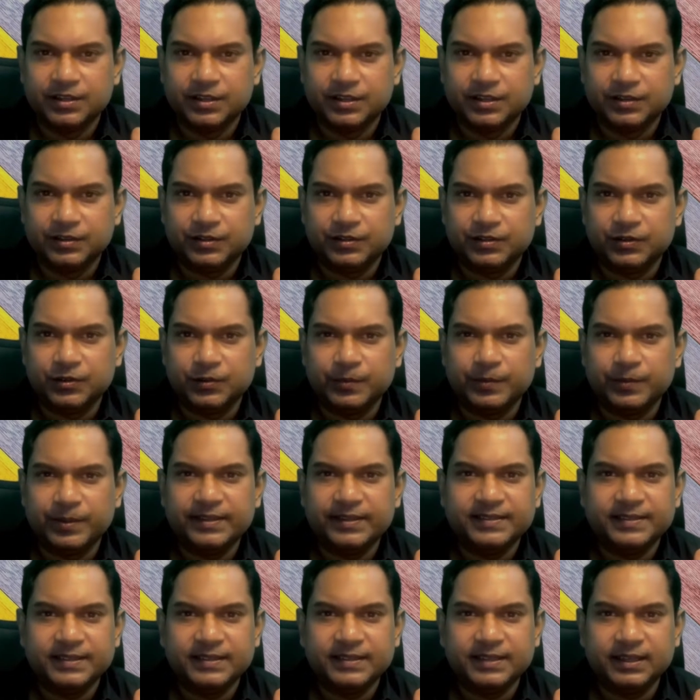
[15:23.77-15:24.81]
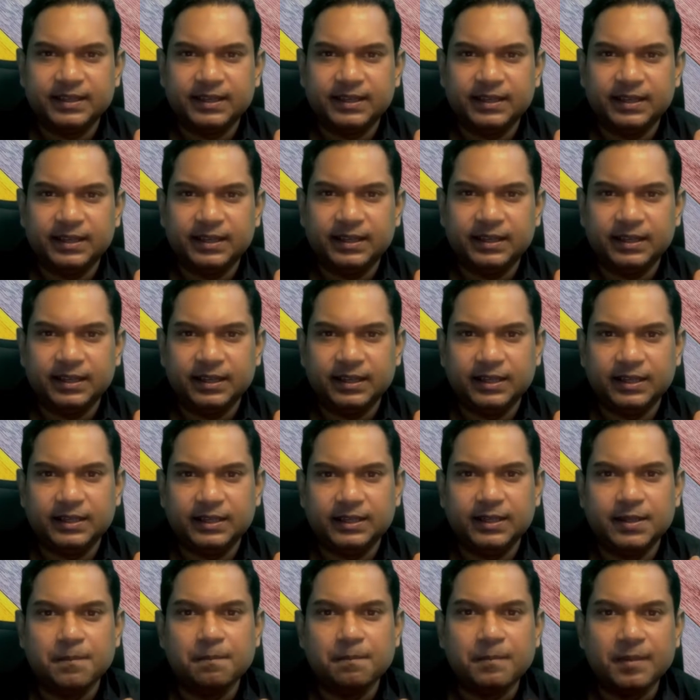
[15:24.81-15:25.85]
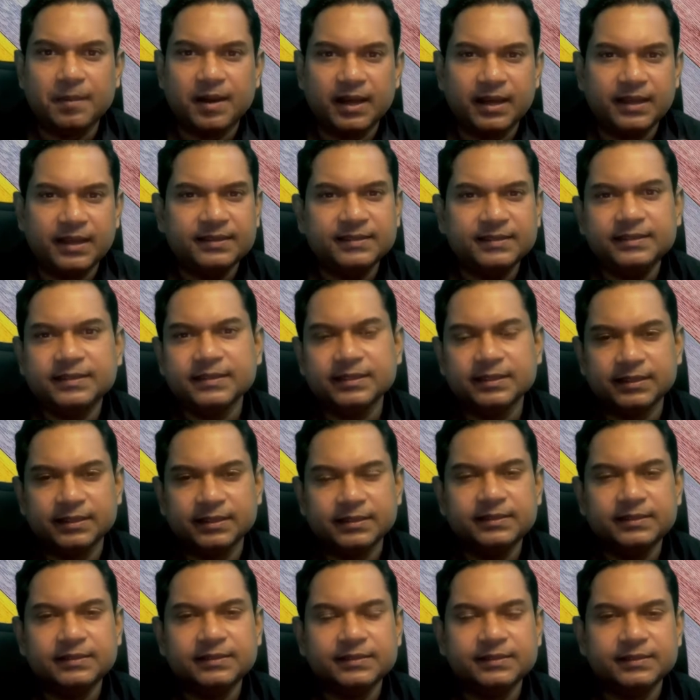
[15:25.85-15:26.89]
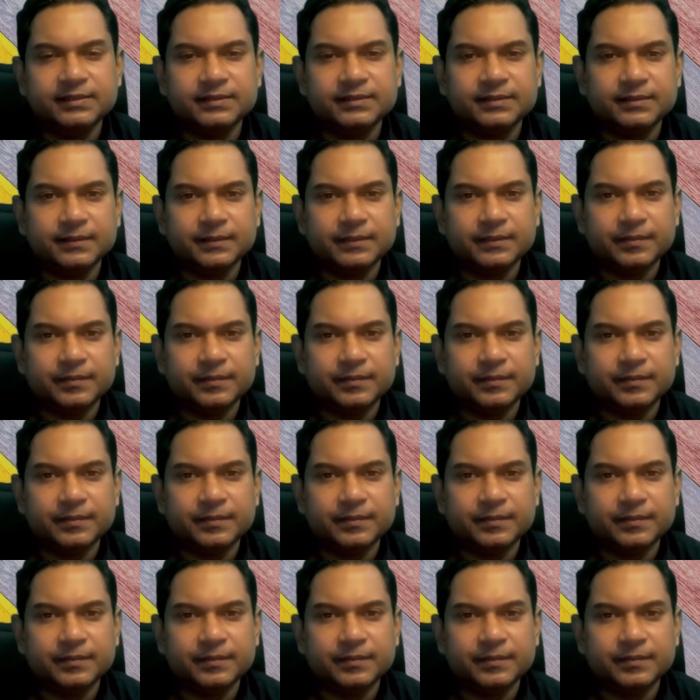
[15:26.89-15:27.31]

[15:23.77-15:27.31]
so basically the masses,